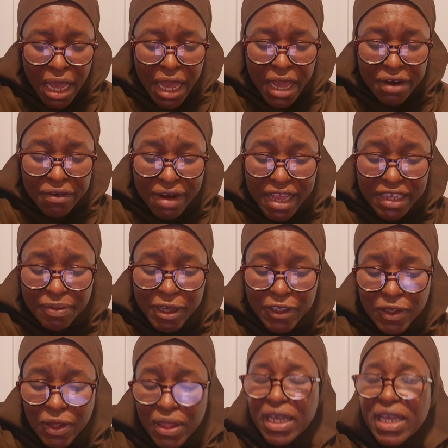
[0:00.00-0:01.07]
In
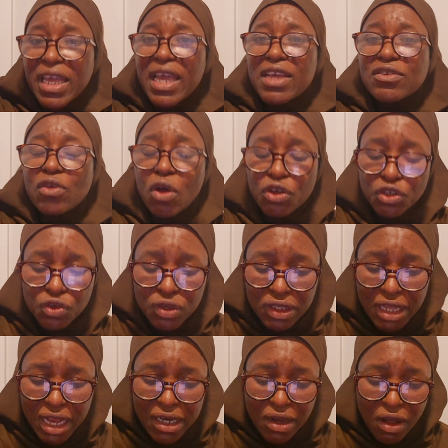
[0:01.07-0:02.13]
response to the case, Osun
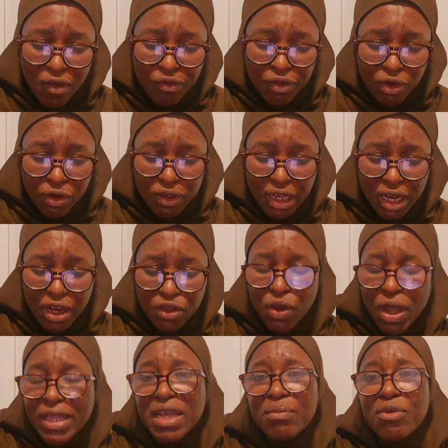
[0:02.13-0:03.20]
State Governor Senator
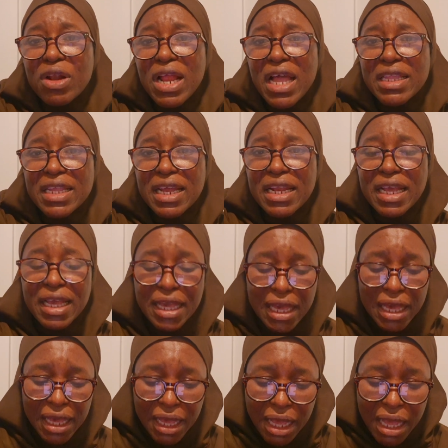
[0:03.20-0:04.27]
Ademola
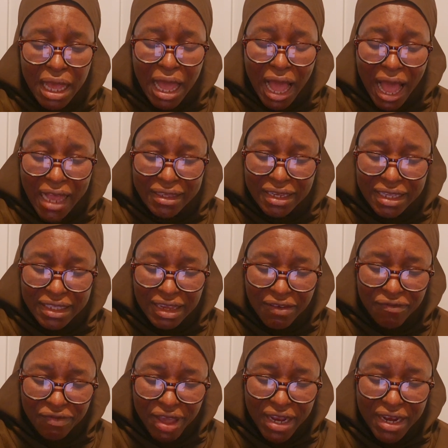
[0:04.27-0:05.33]
Adeleke has
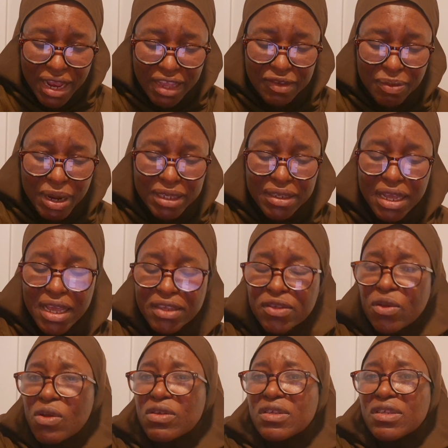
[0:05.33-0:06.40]
intervened, expressing his
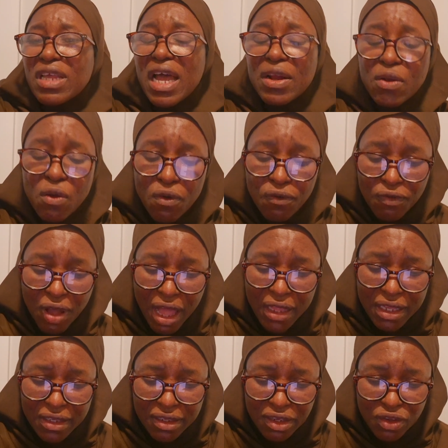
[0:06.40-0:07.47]
concern over
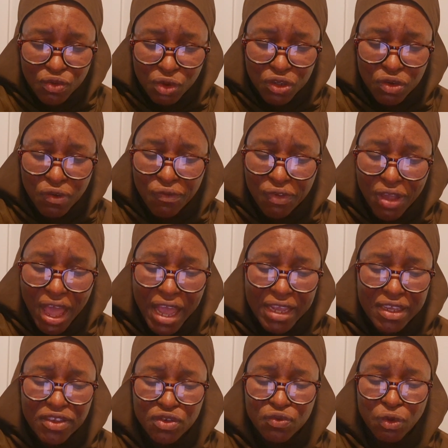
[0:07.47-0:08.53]
the situation via
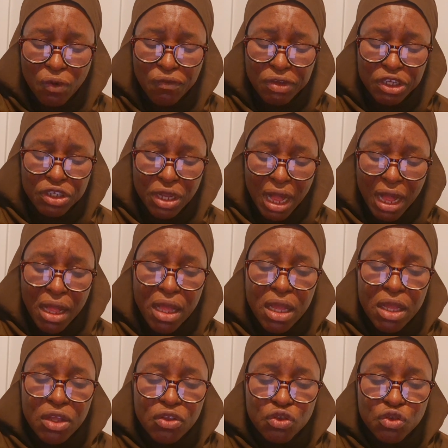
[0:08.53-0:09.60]
his official
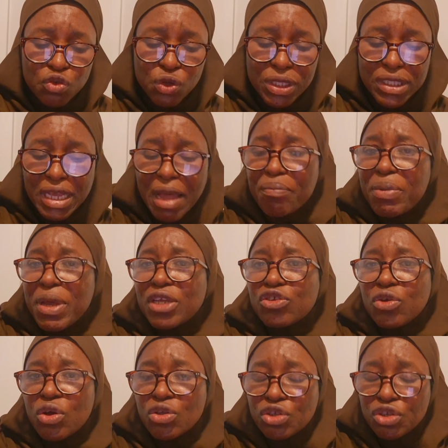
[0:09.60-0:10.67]
Twitter
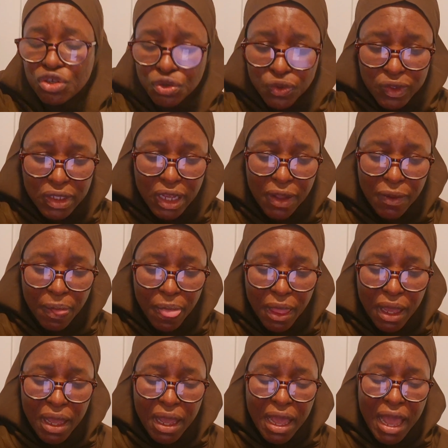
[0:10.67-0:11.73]
page on Tuesday.
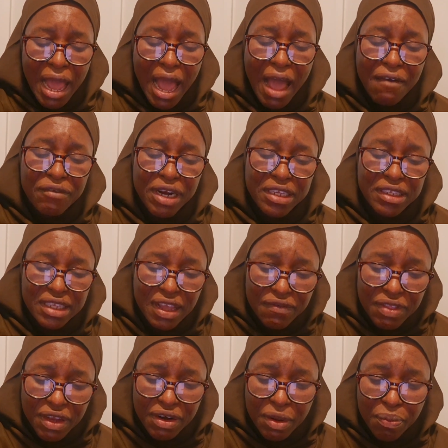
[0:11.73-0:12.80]
I've received
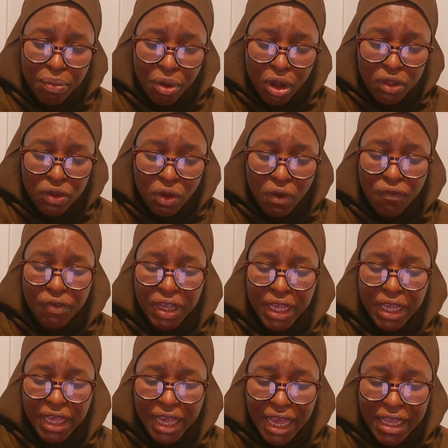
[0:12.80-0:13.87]
the report of a
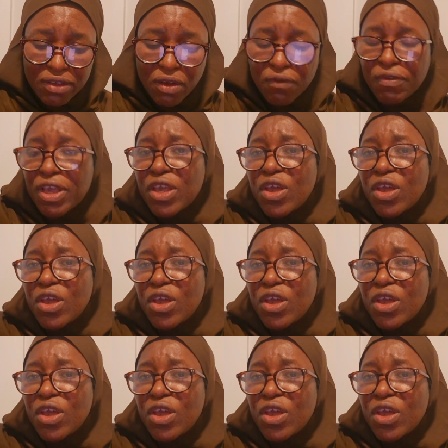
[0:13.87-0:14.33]
case of a